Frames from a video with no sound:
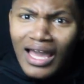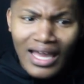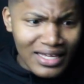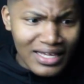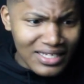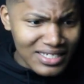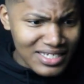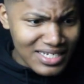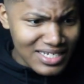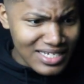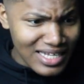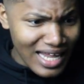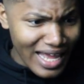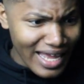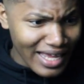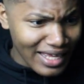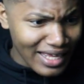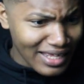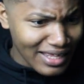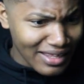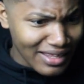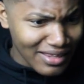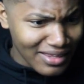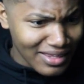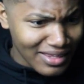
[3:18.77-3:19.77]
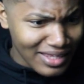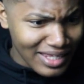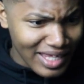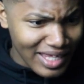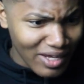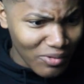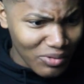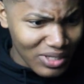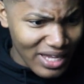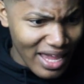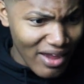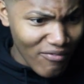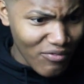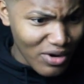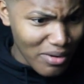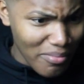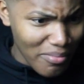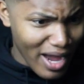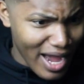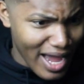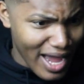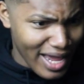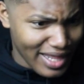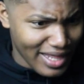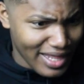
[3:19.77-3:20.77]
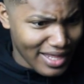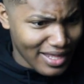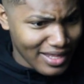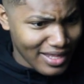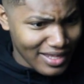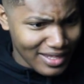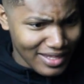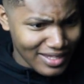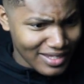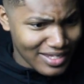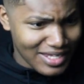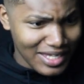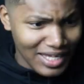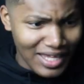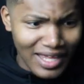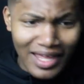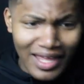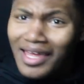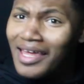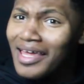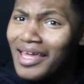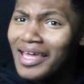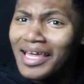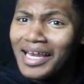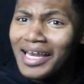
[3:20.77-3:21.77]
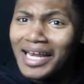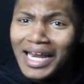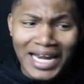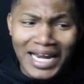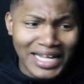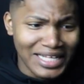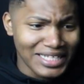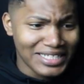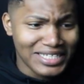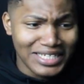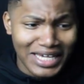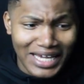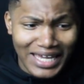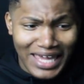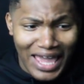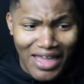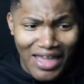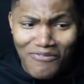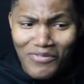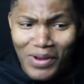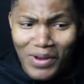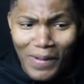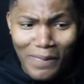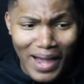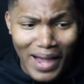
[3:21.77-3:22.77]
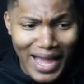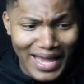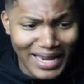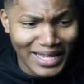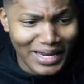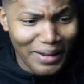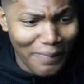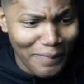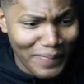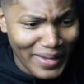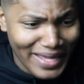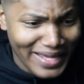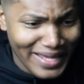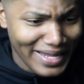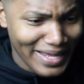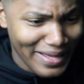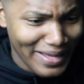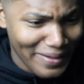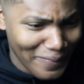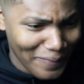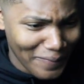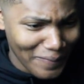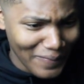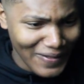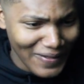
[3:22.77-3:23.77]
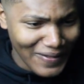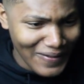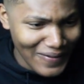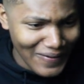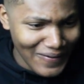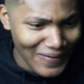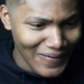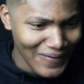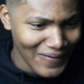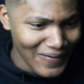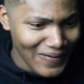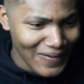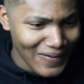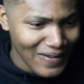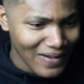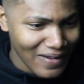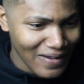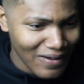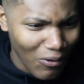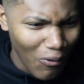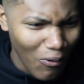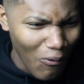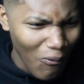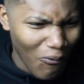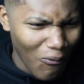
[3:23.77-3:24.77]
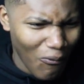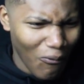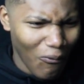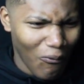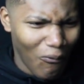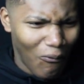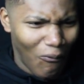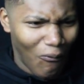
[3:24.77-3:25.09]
He just like killed everybody. It took everybody to beat him. Oh.